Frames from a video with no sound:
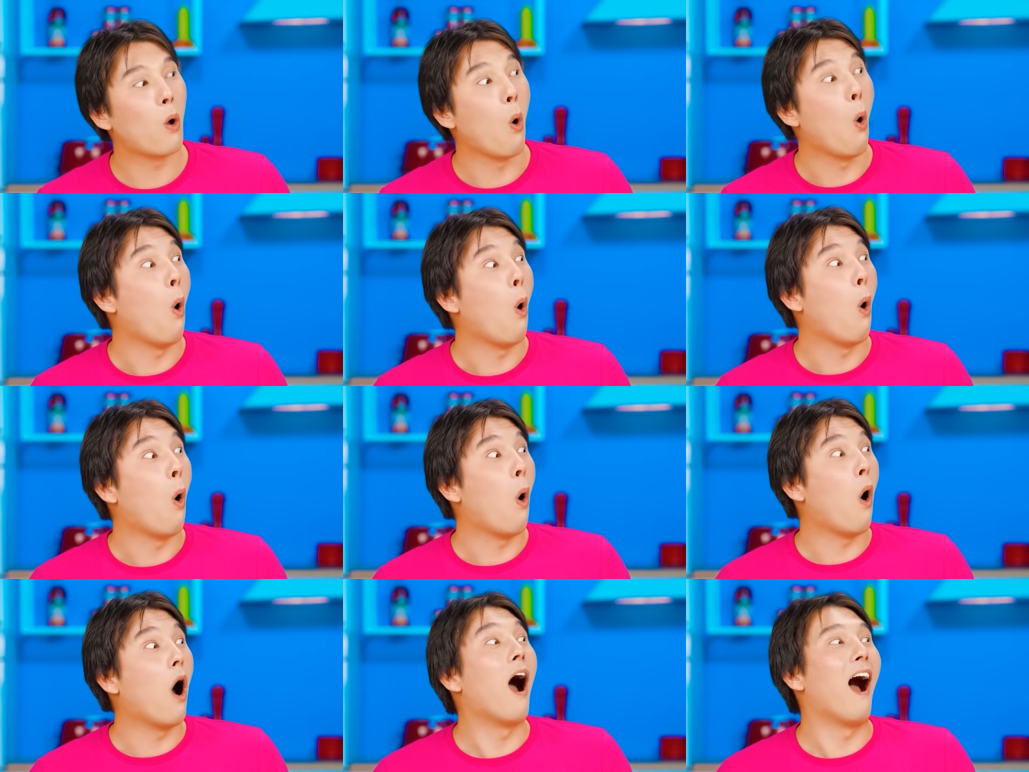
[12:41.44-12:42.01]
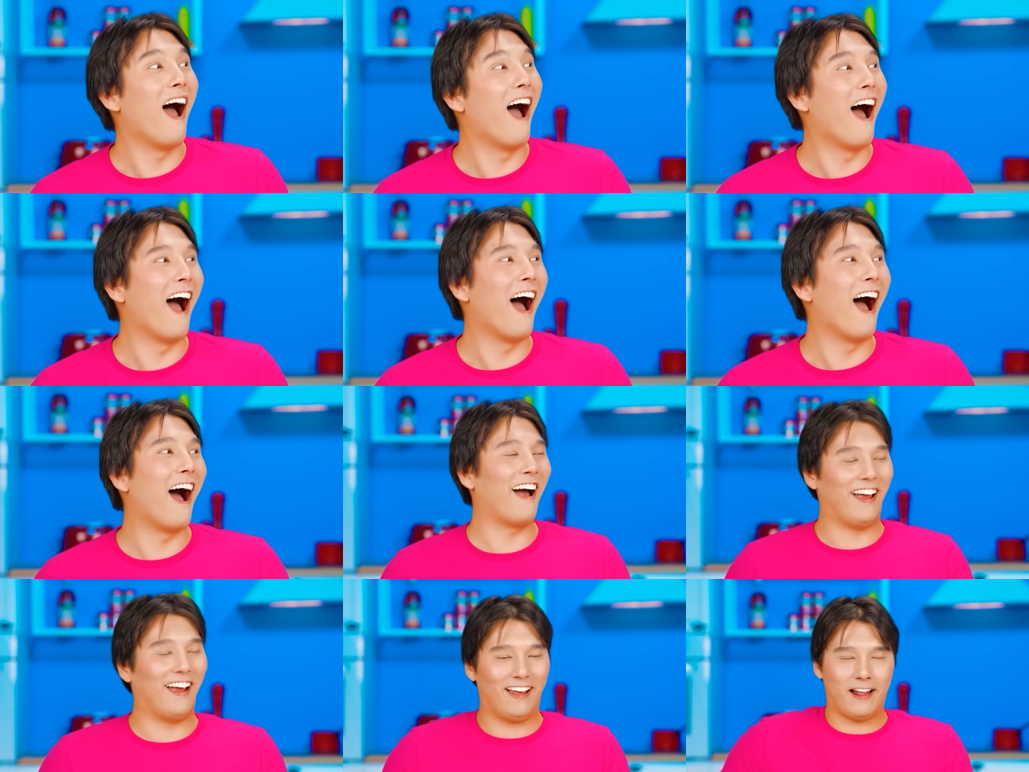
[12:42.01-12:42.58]
How do you like
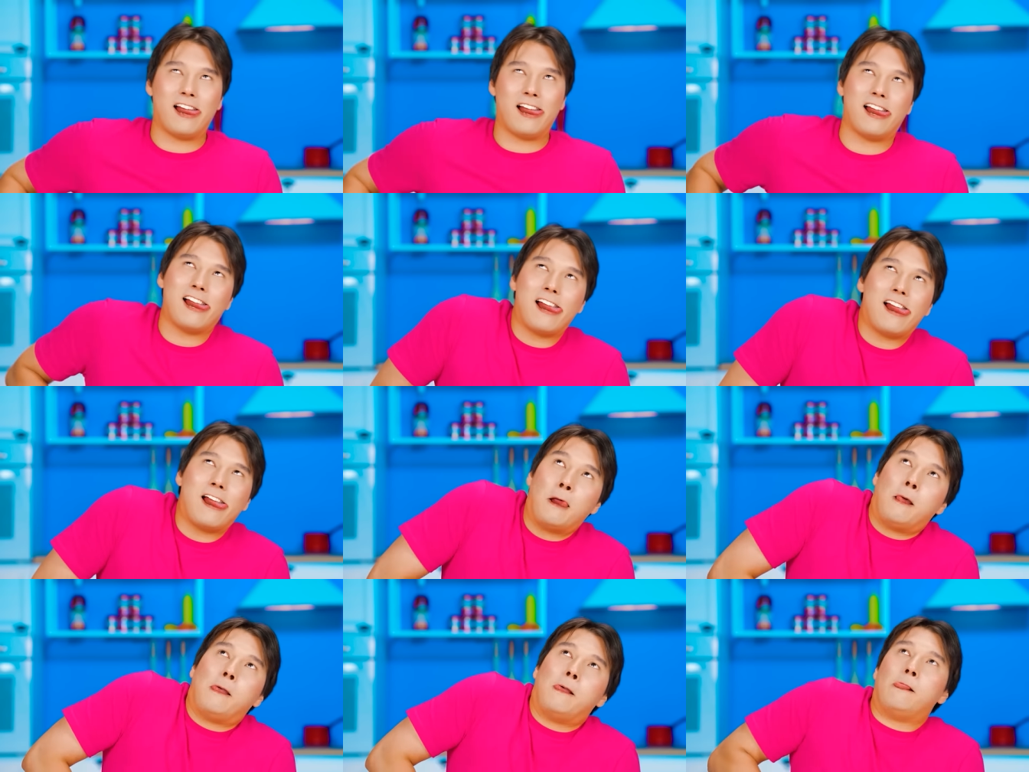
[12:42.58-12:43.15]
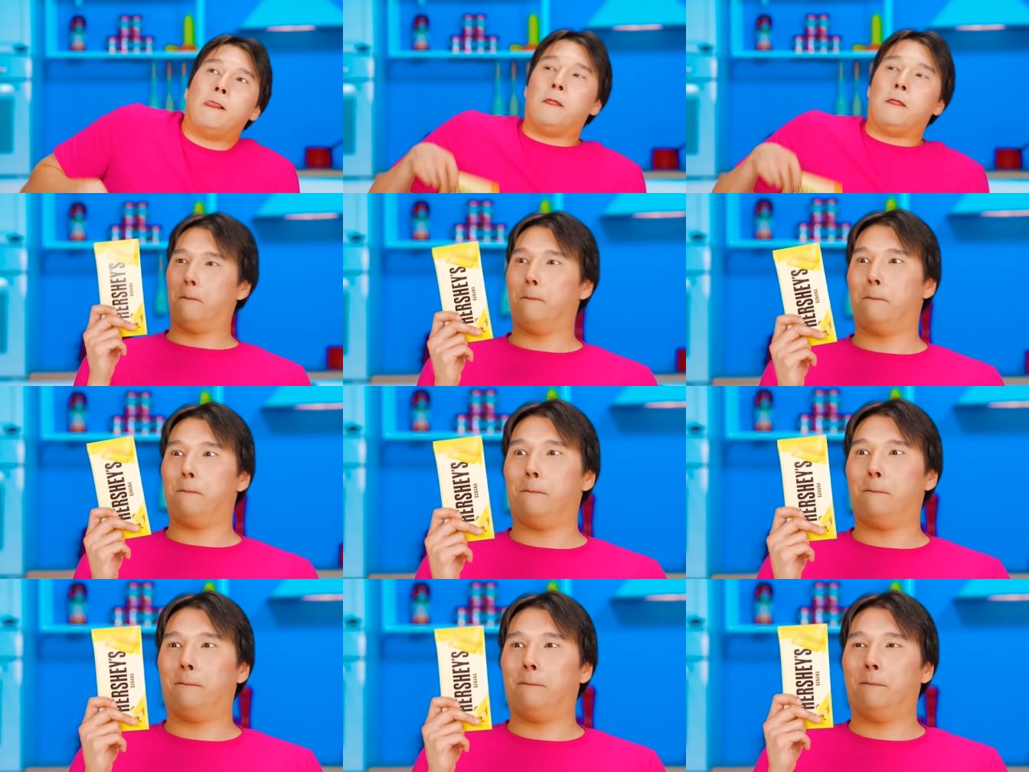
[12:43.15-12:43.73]
it?
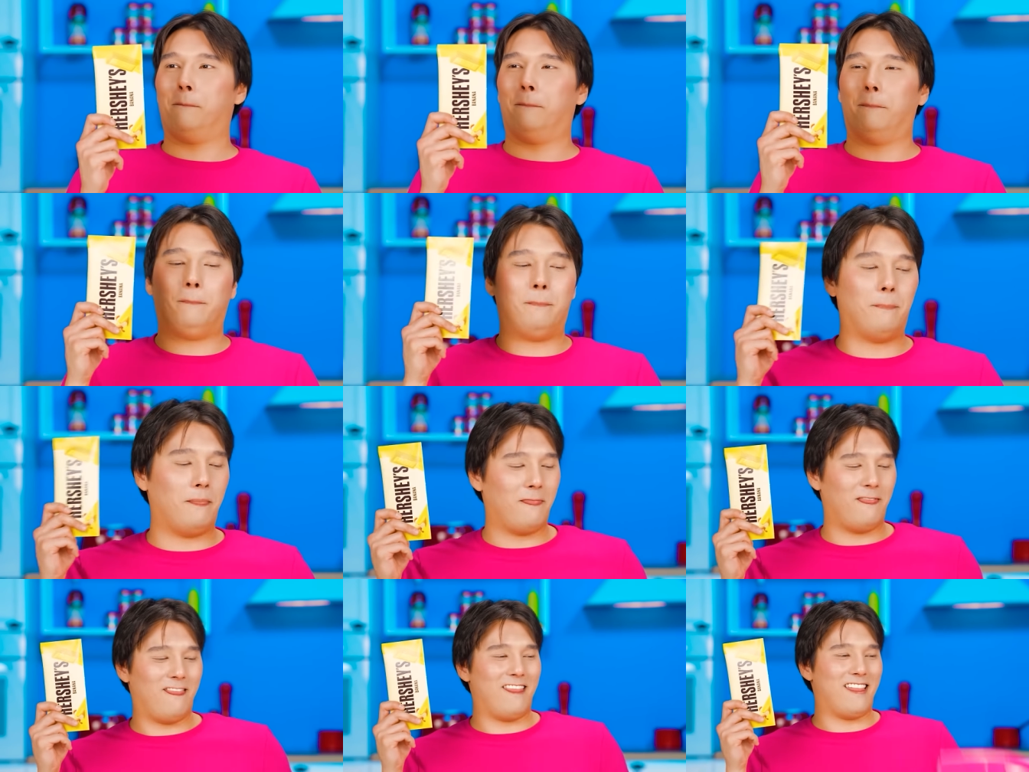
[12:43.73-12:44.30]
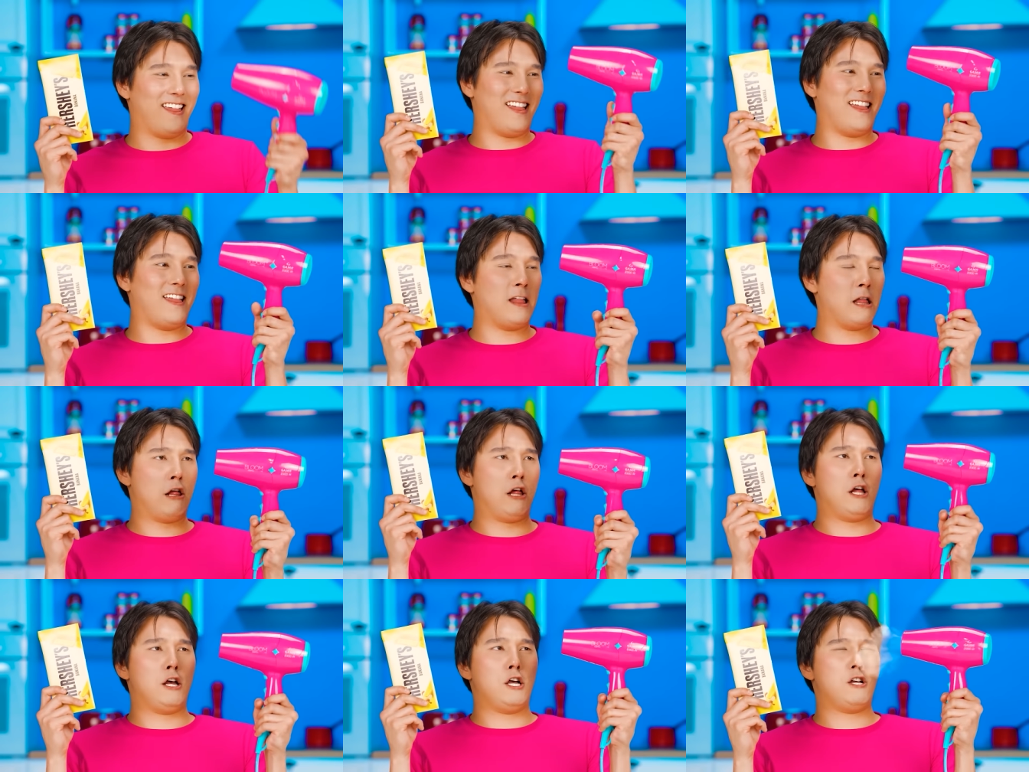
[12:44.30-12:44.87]
Ugh,
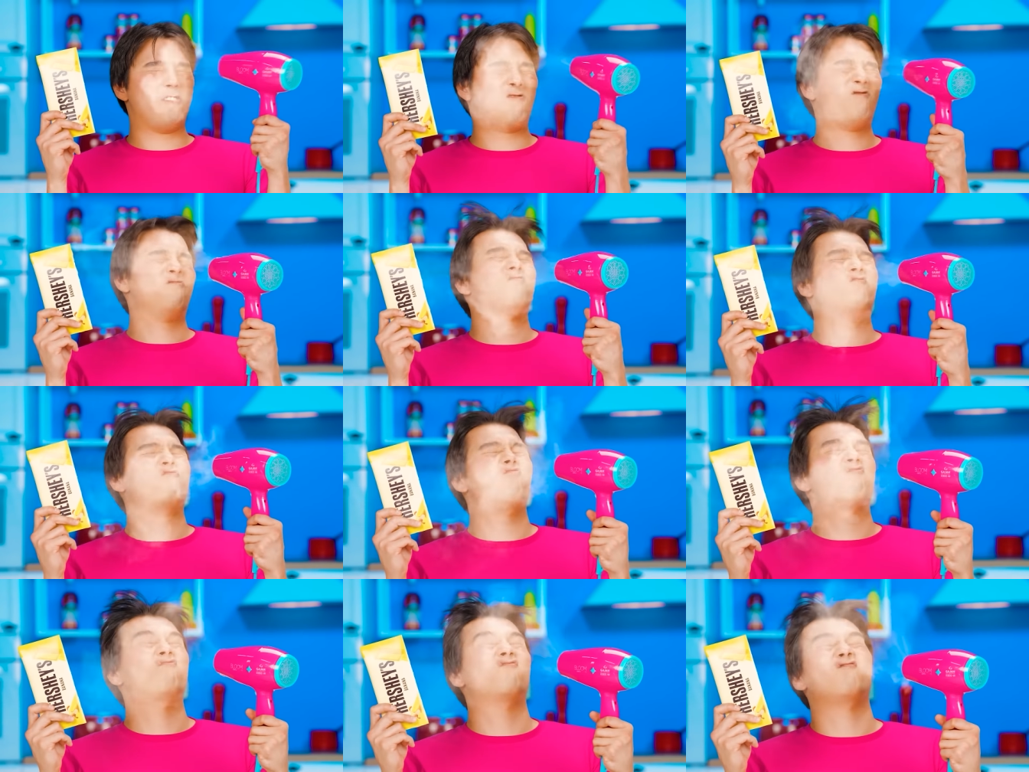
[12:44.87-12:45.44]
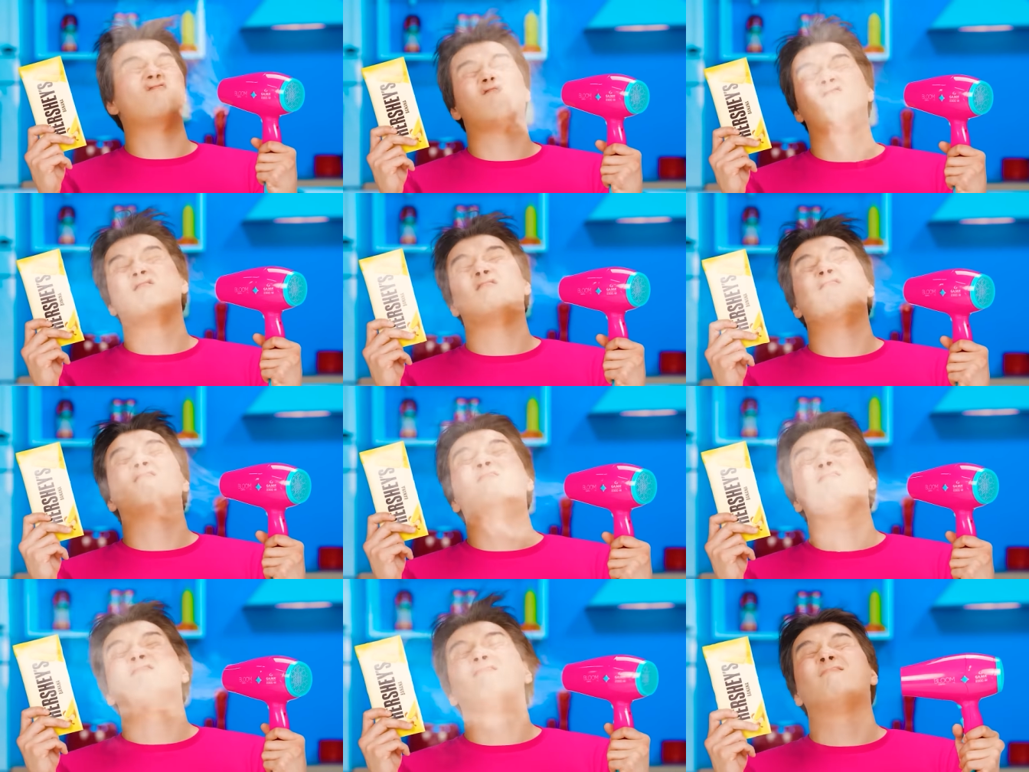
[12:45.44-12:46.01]
I can do
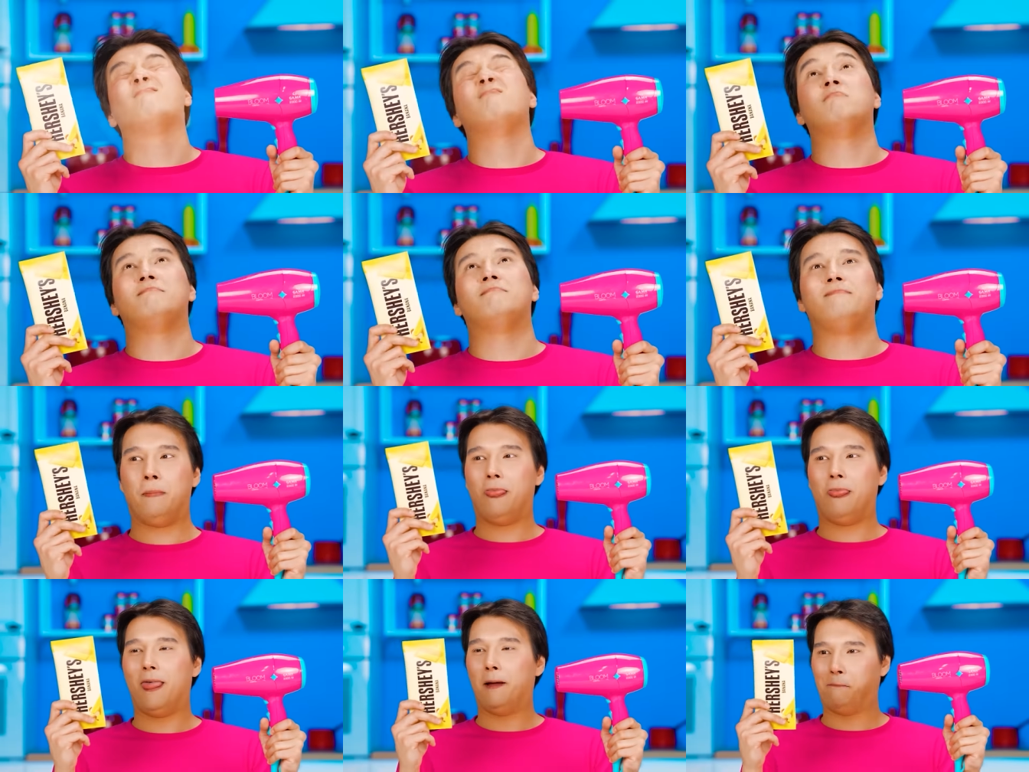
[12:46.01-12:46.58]
that too!